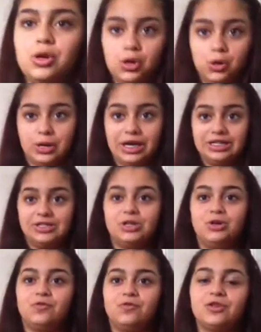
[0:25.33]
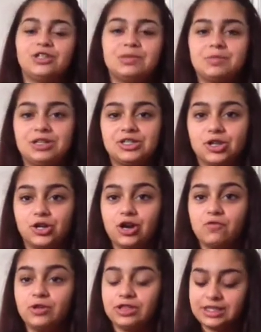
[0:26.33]
Okay, so first I'm going to start
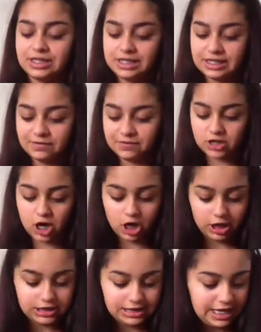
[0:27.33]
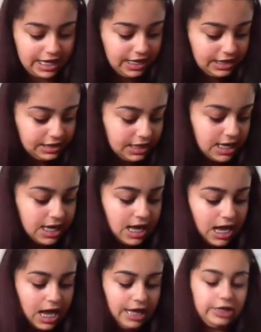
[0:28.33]
off with the gift cards and
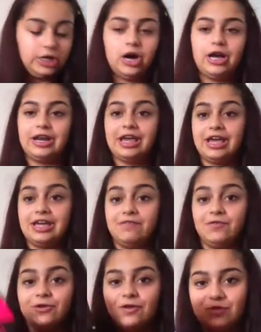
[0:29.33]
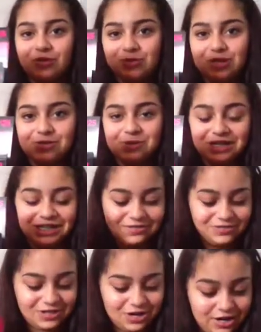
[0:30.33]
I got a Forever 21
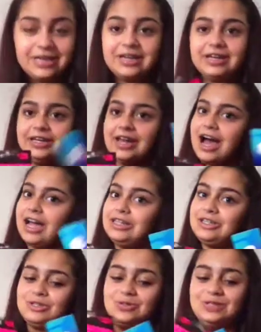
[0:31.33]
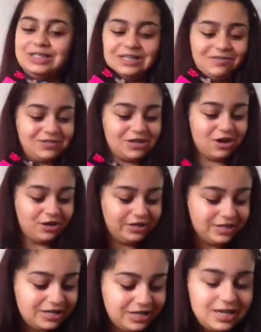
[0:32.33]
gift card, an iTunes gift card,
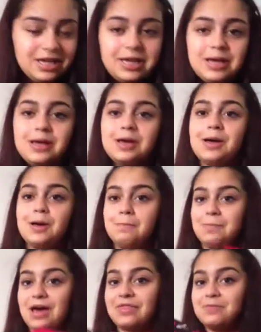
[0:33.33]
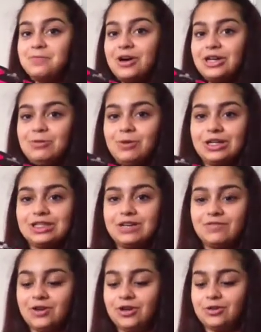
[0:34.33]
a Bath & Body Works
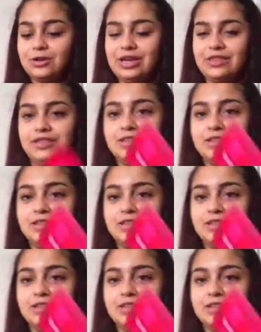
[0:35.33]
gift card. Okay, I think